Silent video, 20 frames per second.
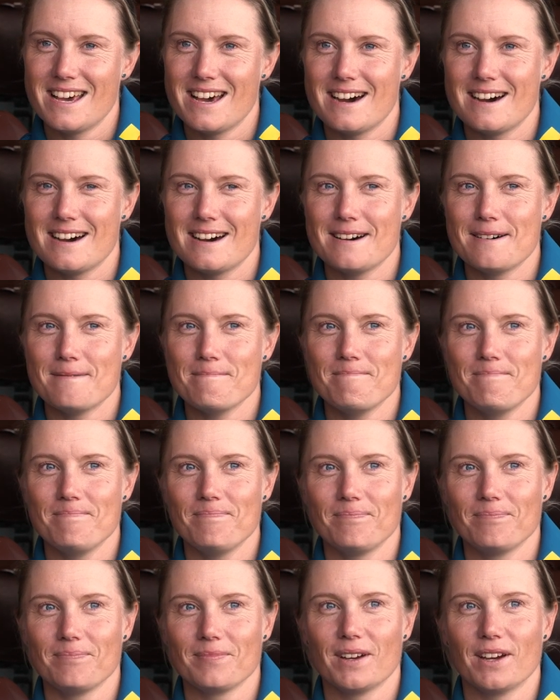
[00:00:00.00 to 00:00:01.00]

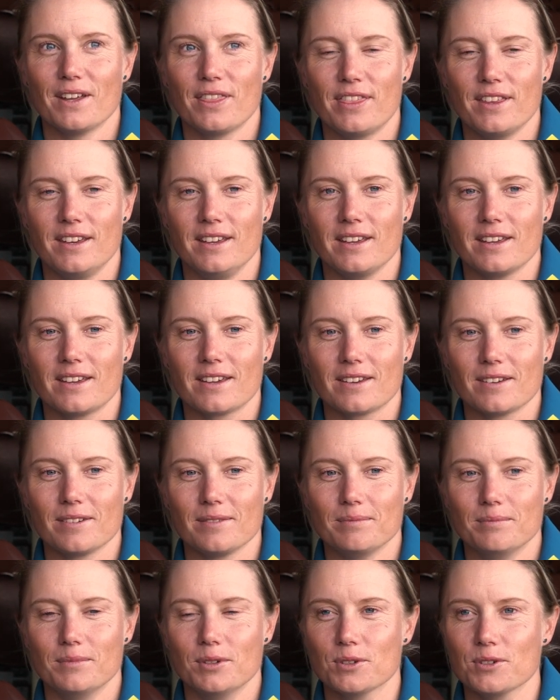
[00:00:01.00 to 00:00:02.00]
I think
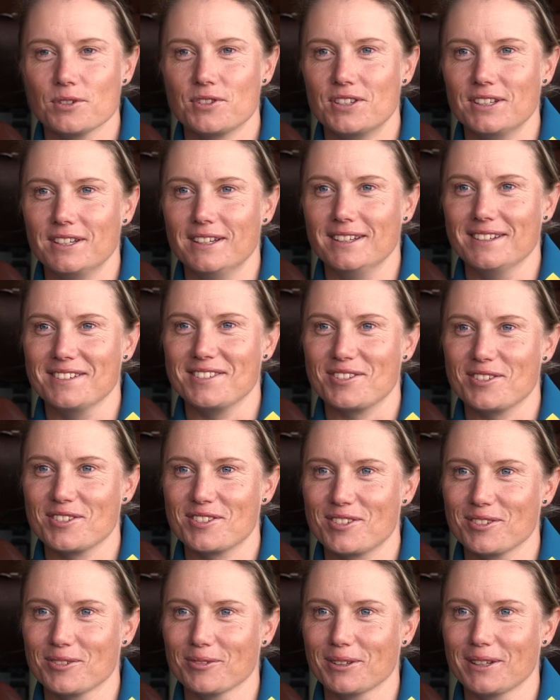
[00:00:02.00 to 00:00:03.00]
North Sydney is
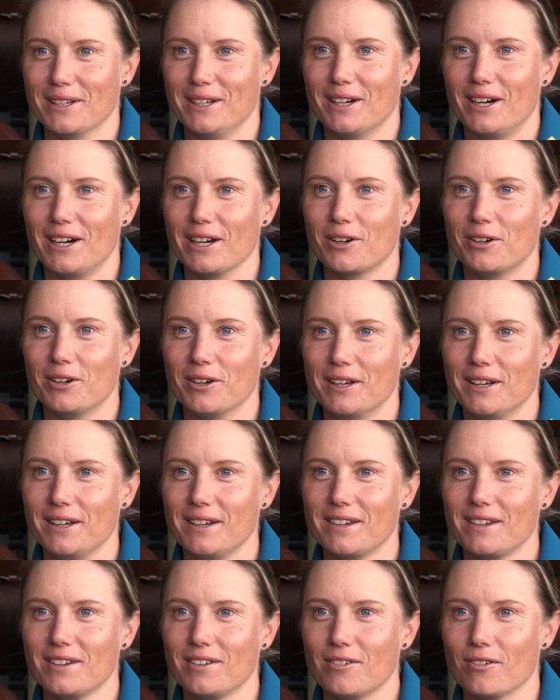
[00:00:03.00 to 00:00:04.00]
just a really
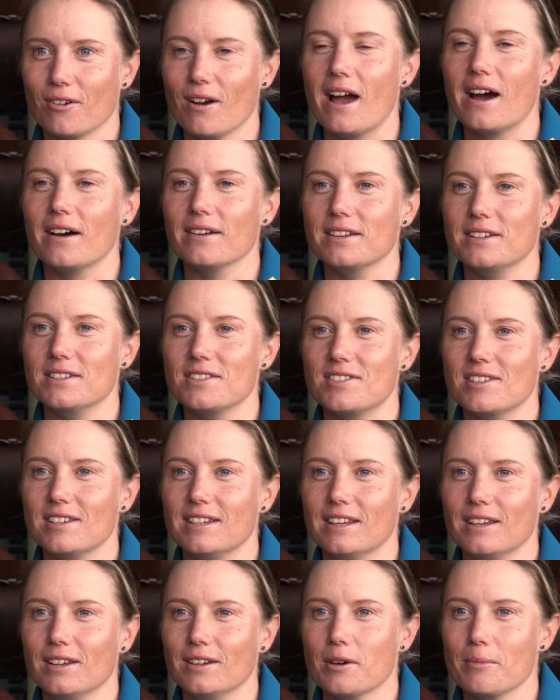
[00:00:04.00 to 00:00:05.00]
iconic ground in
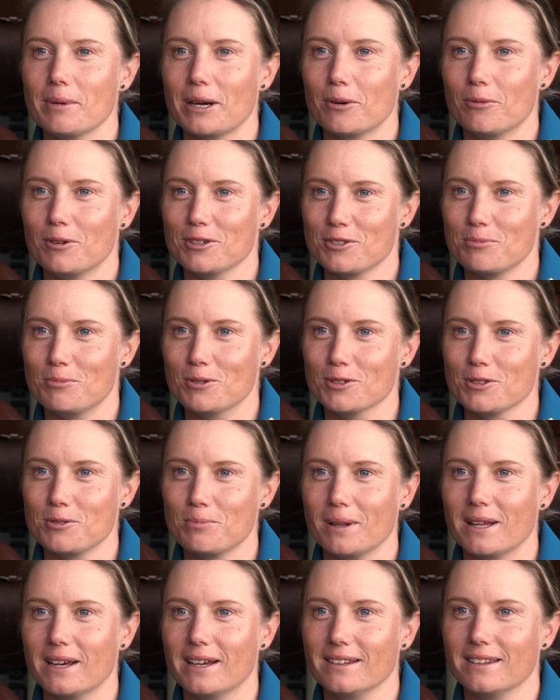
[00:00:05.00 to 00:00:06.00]
Sydney, no matter what sport's
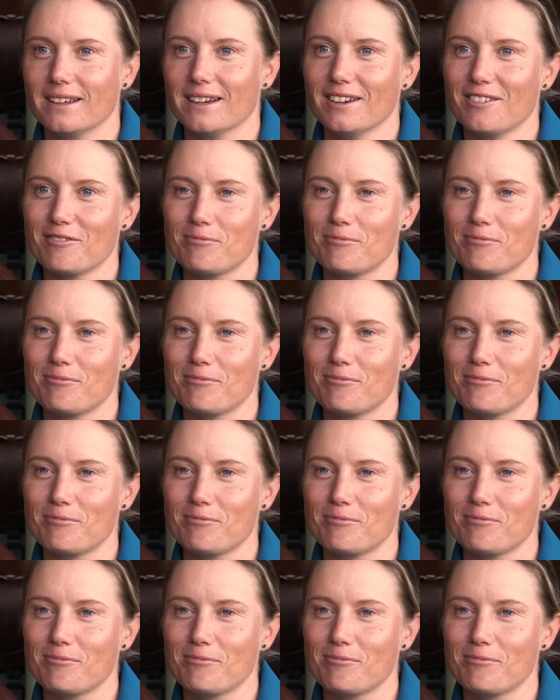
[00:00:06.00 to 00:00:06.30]
playing there.